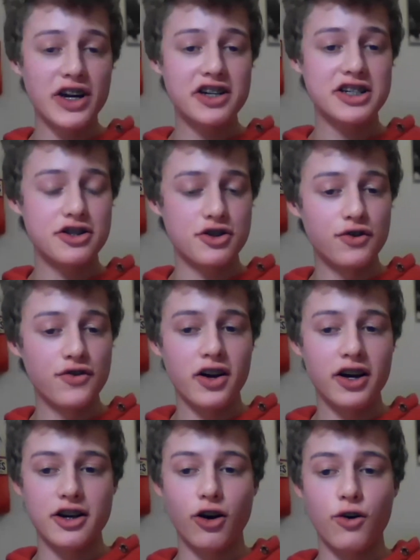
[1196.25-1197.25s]
eventually do
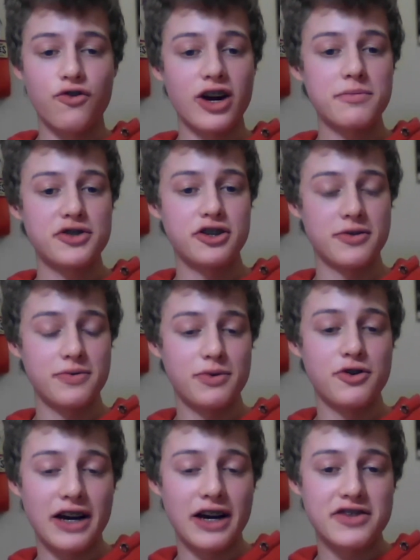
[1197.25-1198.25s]
fight Cole Frampton,
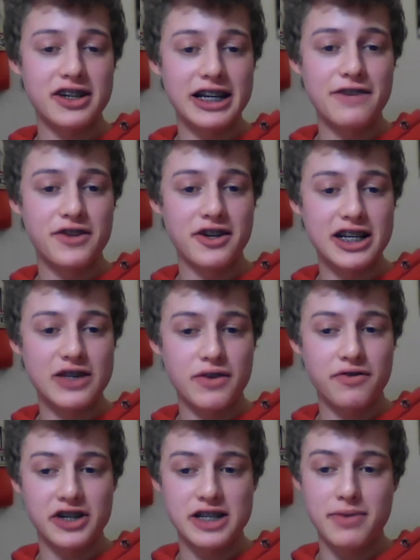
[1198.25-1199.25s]
you'll have to leave the nice
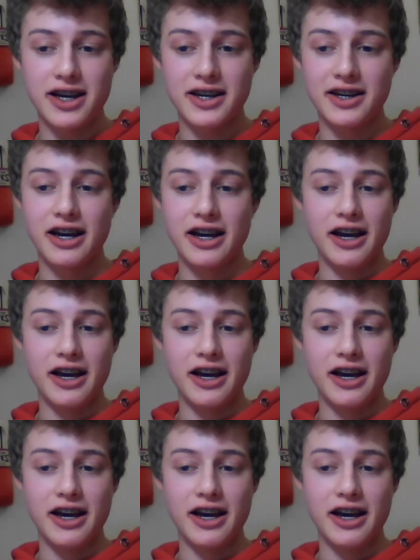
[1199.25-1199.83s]
weather of Spain